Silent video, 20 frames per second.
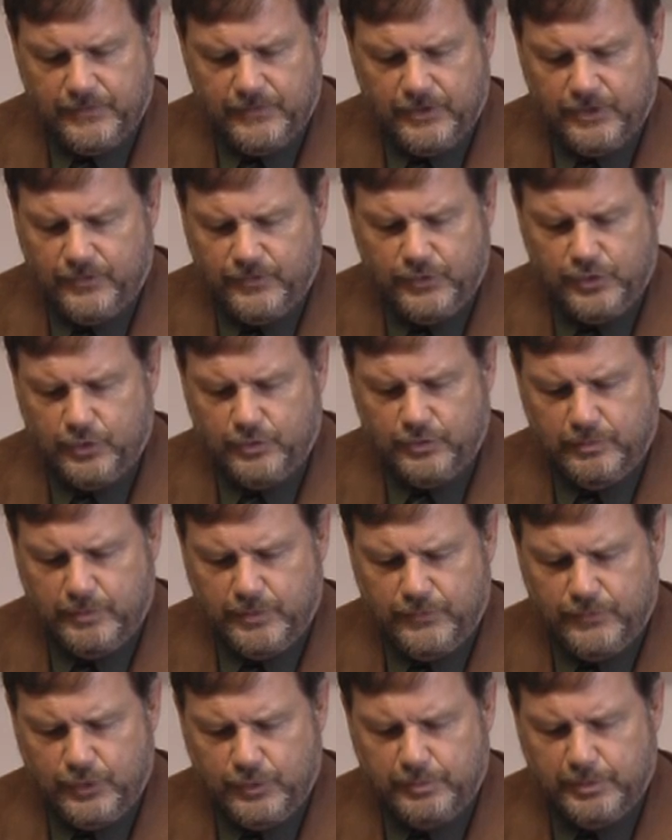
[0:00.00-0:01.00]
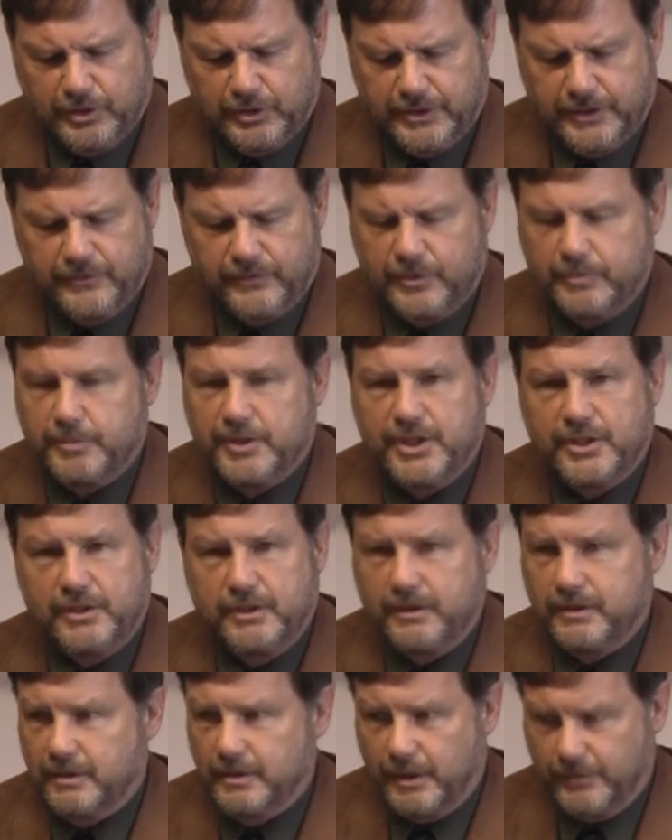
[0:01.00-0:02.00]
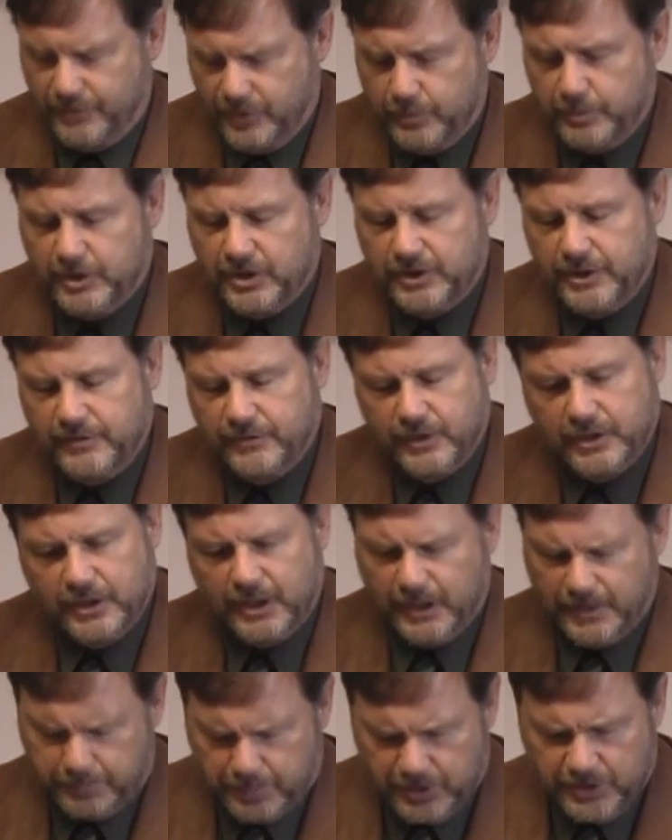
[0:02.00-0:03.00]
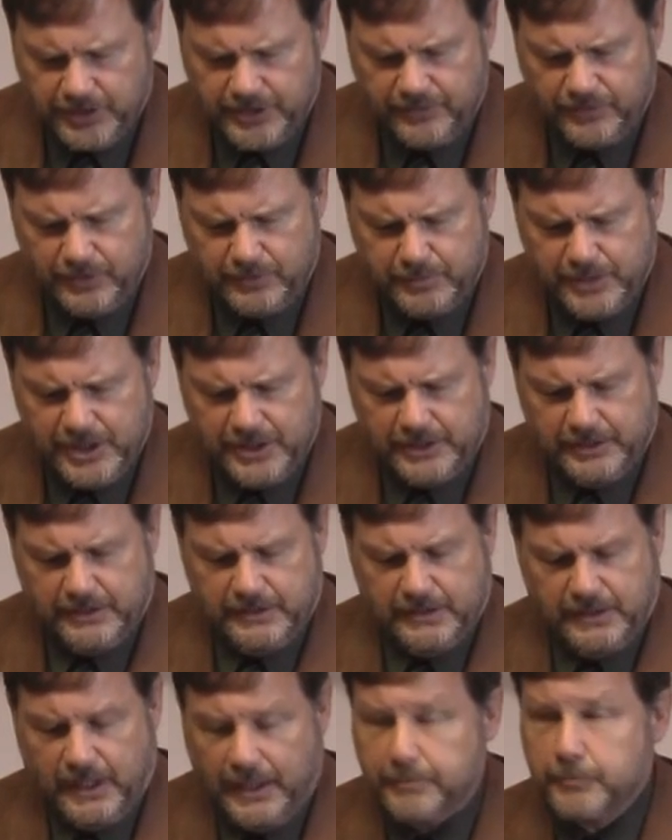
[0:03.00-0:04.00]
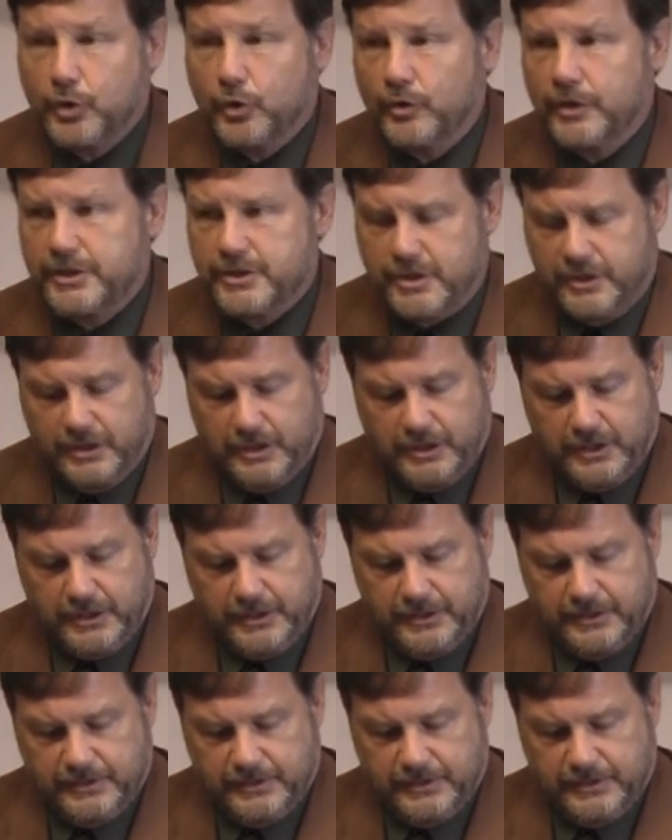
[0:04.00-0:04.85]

If you believe in me, if you believe in God, believe in me. I'm going to God.